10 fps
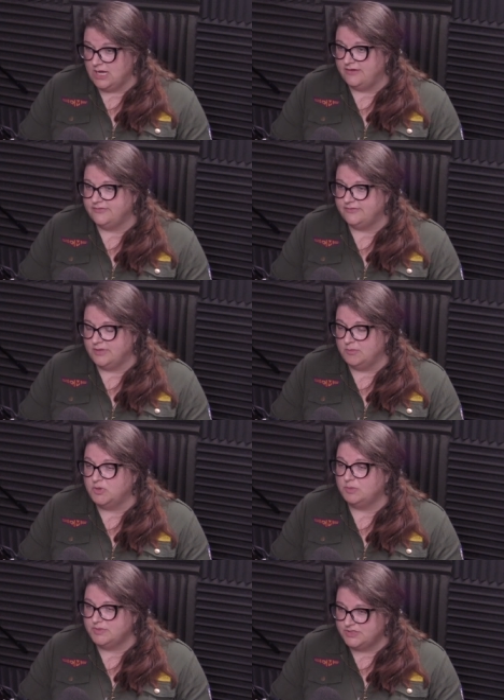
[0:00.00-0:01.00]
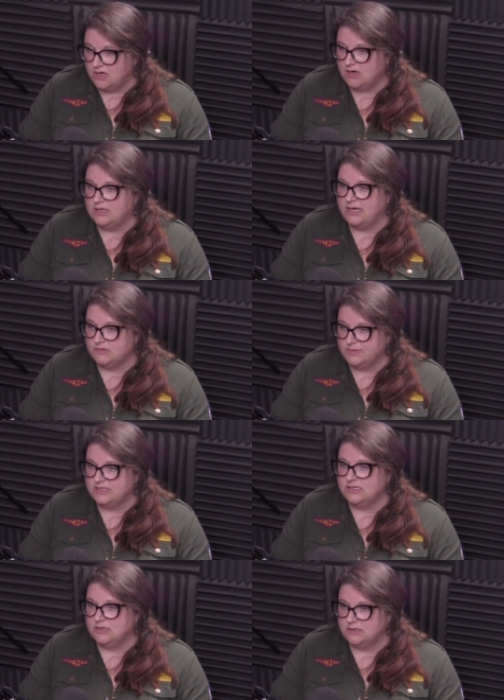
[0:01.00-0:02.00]
I've the Book Bazaar allows me
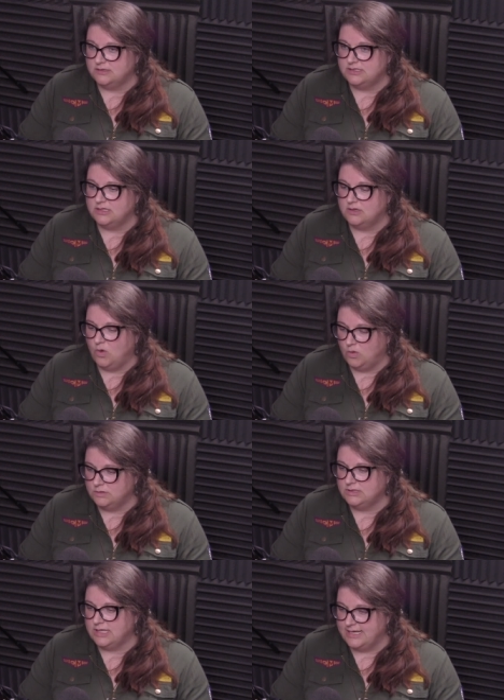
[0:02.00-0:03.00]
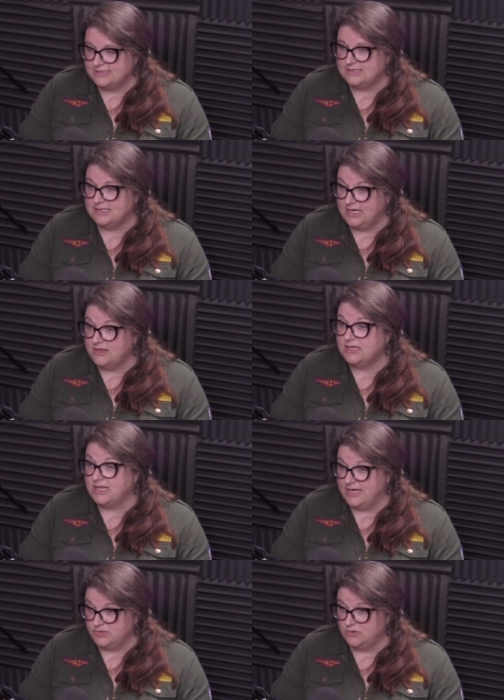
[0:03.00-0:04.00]
to to hold classes in the
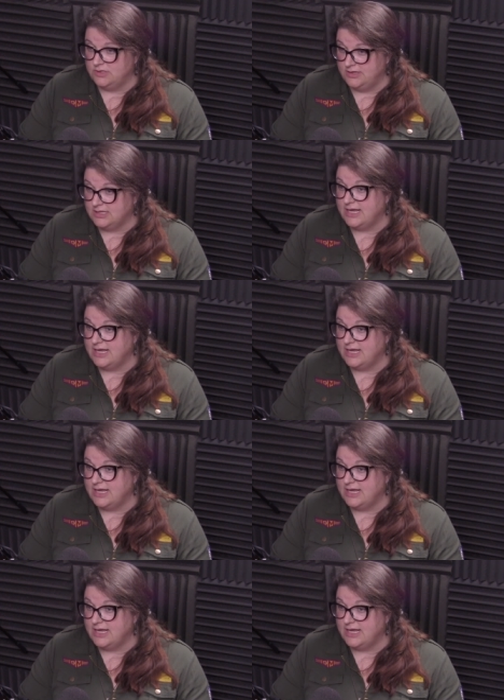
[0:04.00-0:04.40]
classroom in the mm-hmm.